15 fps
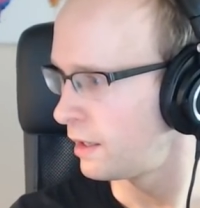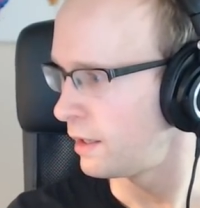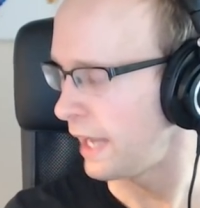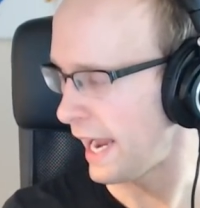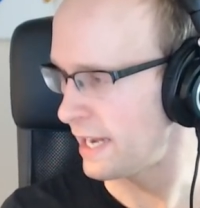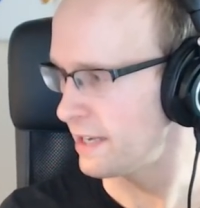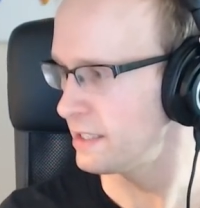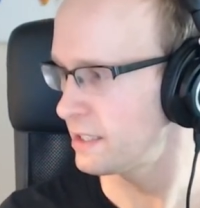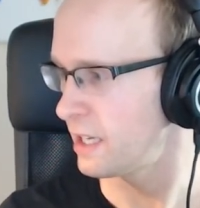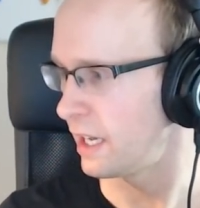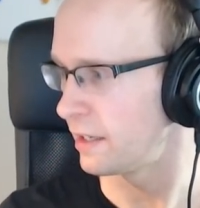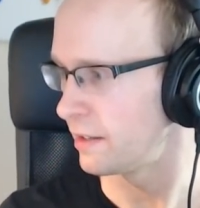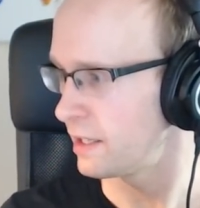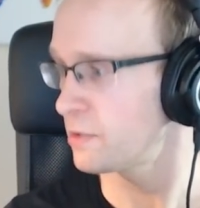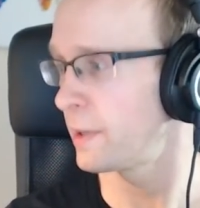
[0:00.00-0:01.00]
Andy
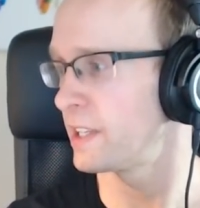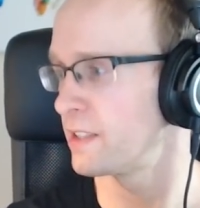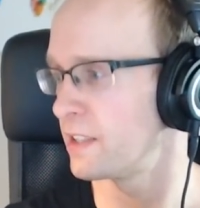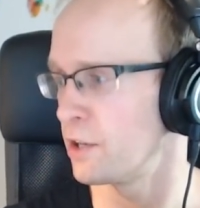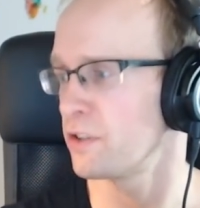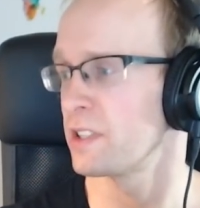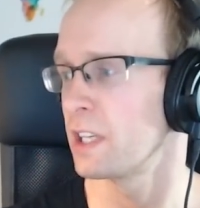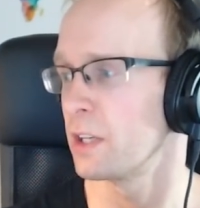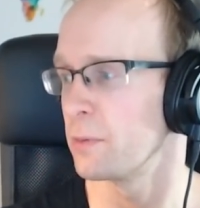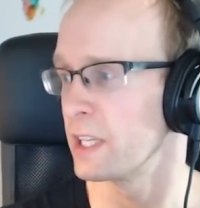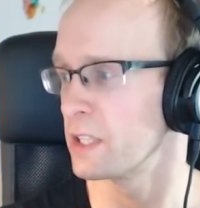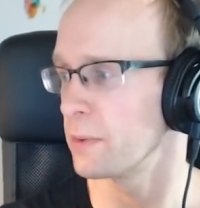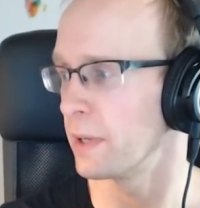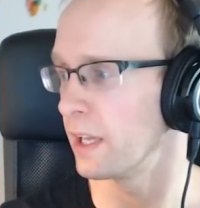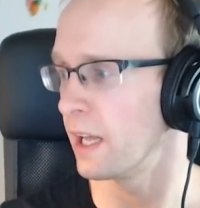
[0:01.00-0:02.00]
Sun, this one is an interesting one
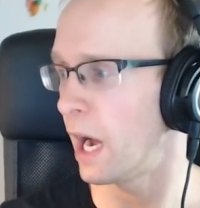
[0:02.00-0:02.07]
as well.